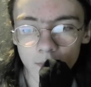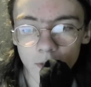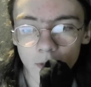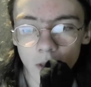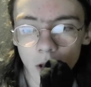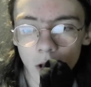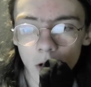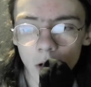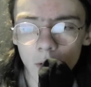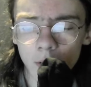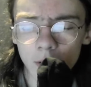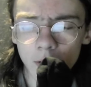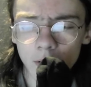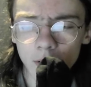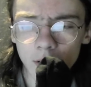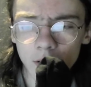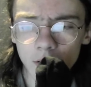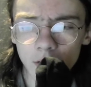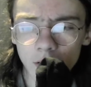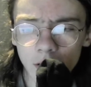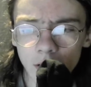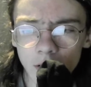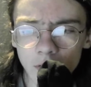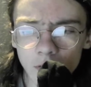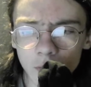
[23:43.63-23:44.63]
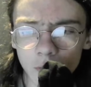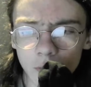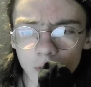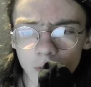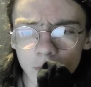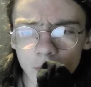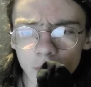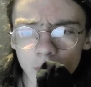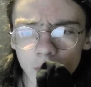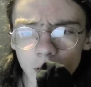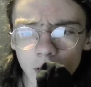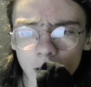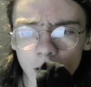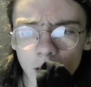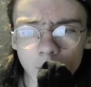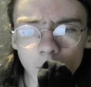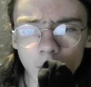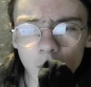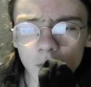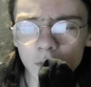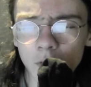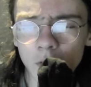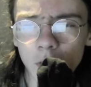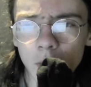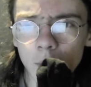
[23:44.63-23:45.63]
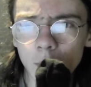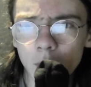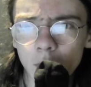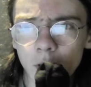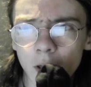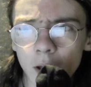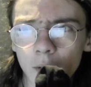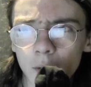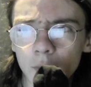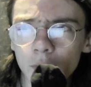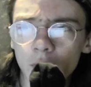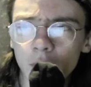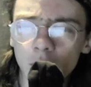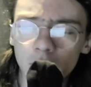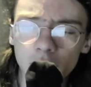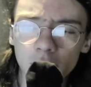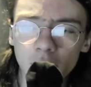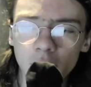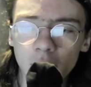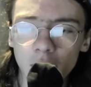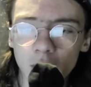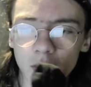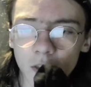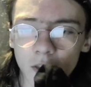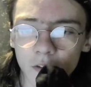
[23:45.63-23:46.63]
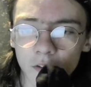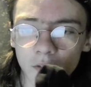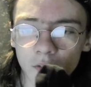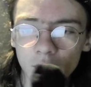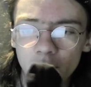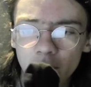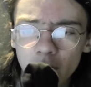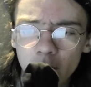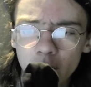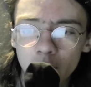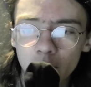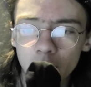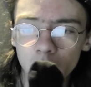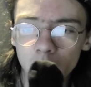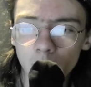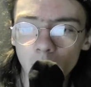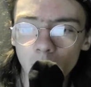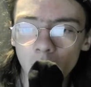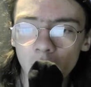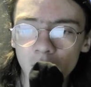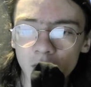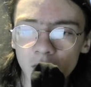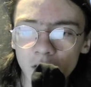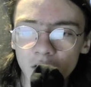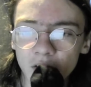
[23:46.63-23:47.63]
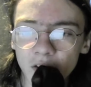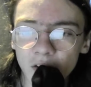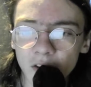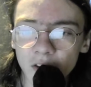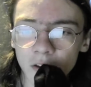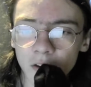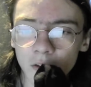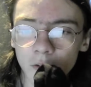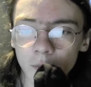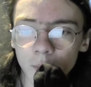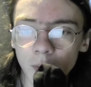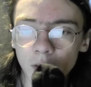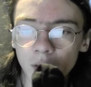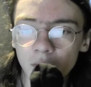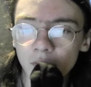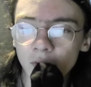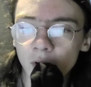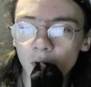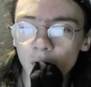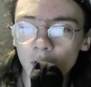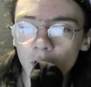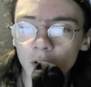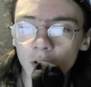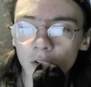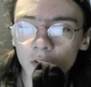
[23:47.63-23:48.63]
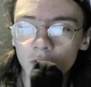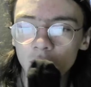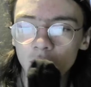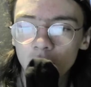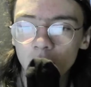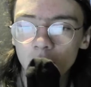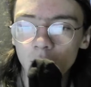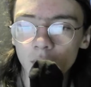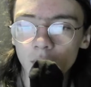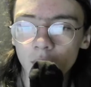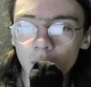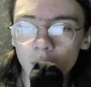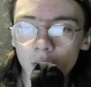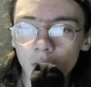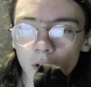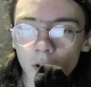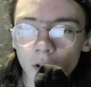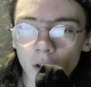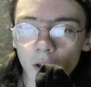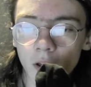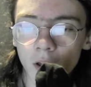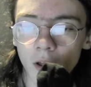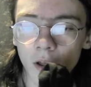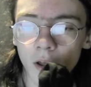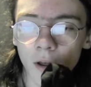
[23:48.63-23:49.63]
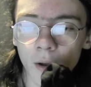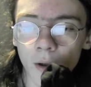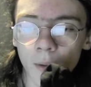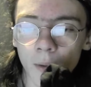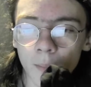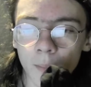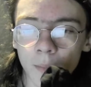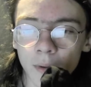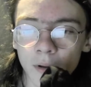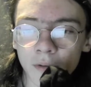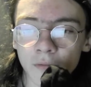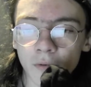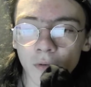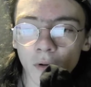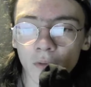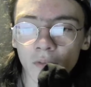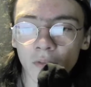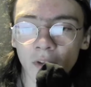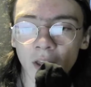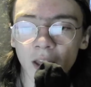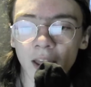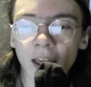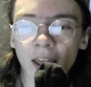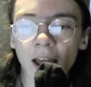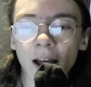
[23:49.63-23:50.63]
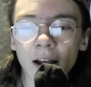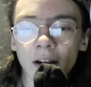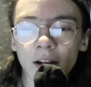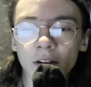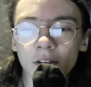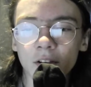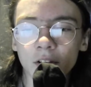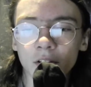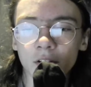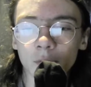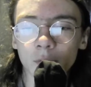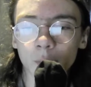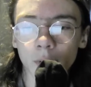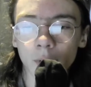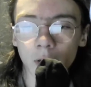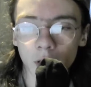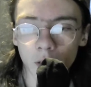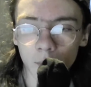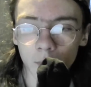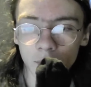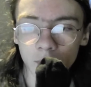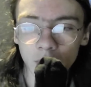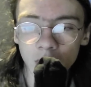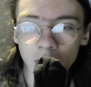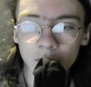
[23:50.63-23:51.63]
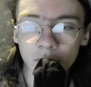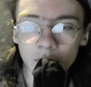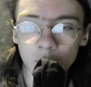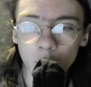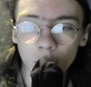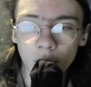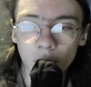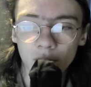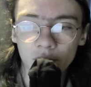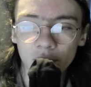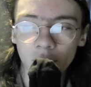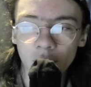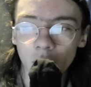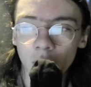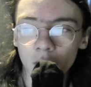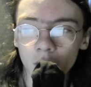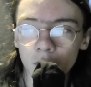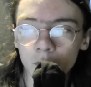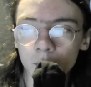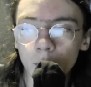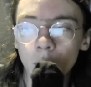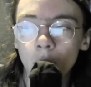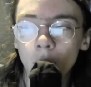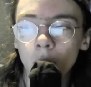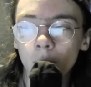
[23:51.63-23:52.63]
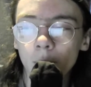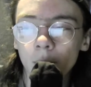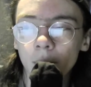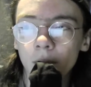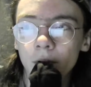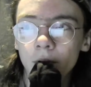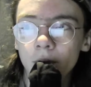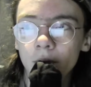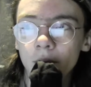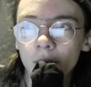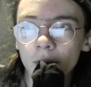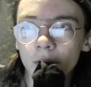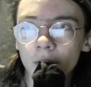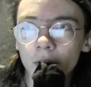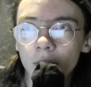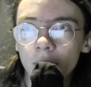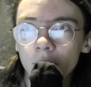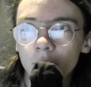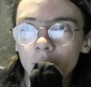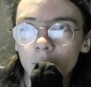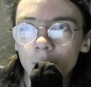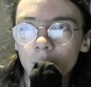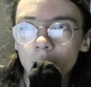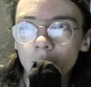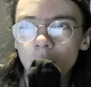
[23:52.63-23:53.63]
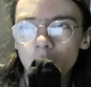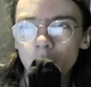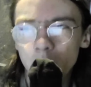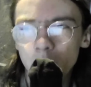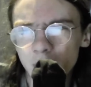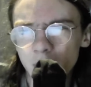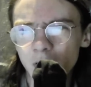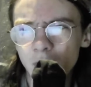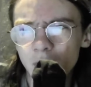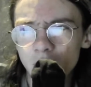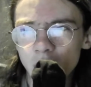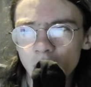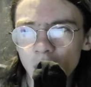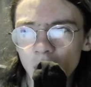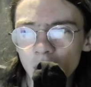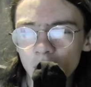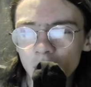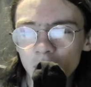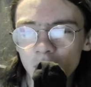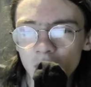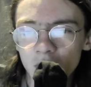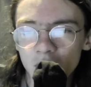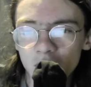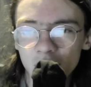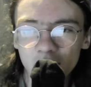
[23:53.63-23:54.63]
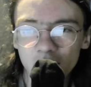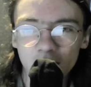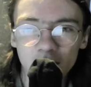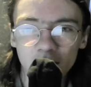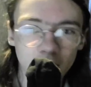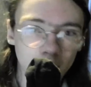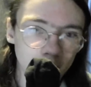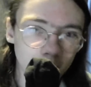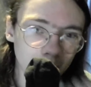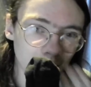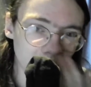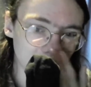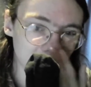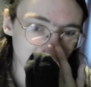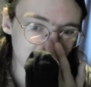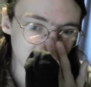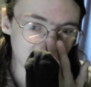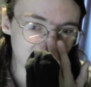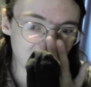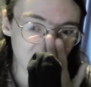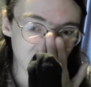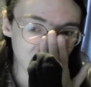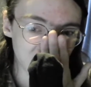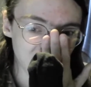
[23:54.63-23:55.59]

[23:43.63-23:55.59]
Oh, and I'm not even going. I was gonna say there's a famous behind-the-scenes bit of knowledge, involving a cactus when it comes to Even Dwarfs Start Small, but pretty much everyone knows this, so I'm not really gonna